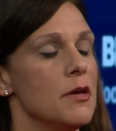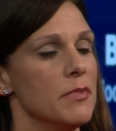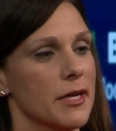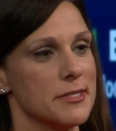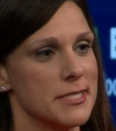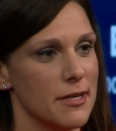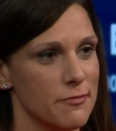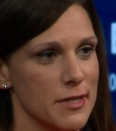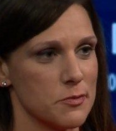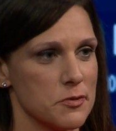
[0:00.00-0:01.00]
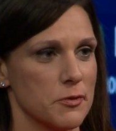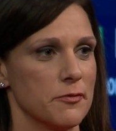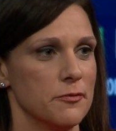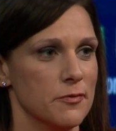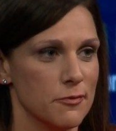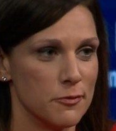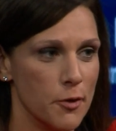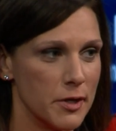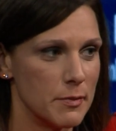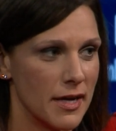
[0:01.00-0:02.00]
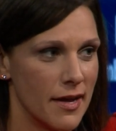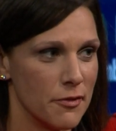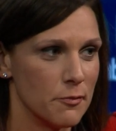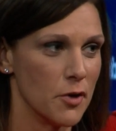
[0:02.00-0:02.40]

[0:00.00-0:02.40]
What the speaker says: because DFS was sort of floating behind